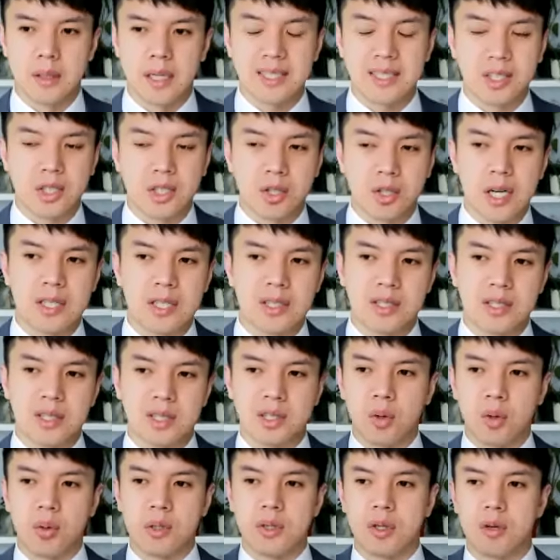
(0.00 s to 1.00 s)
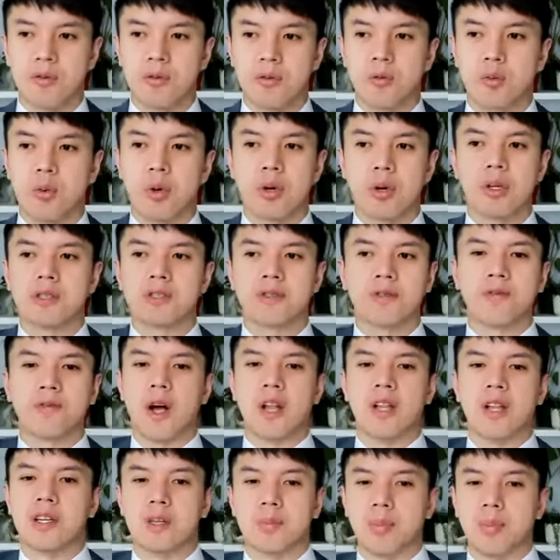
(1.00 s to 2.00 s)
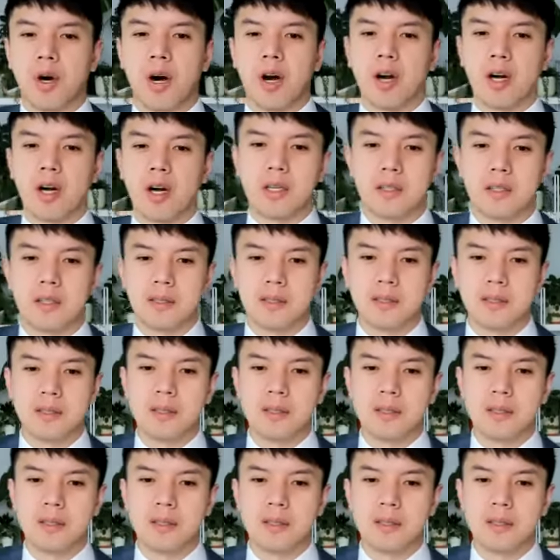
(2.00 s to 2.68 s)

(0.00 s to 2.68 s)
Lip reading: crazy. So when the world's falling apart